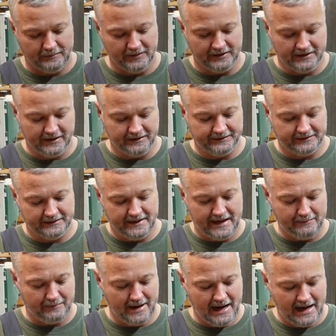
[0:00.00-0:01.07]
because
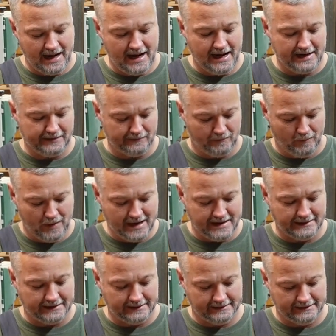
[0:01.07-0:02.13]
at my height and
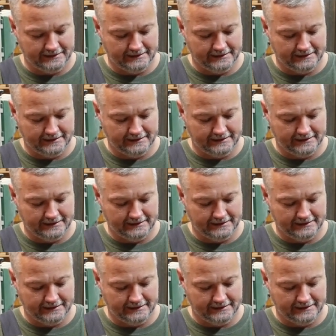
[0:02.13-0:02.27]
weight,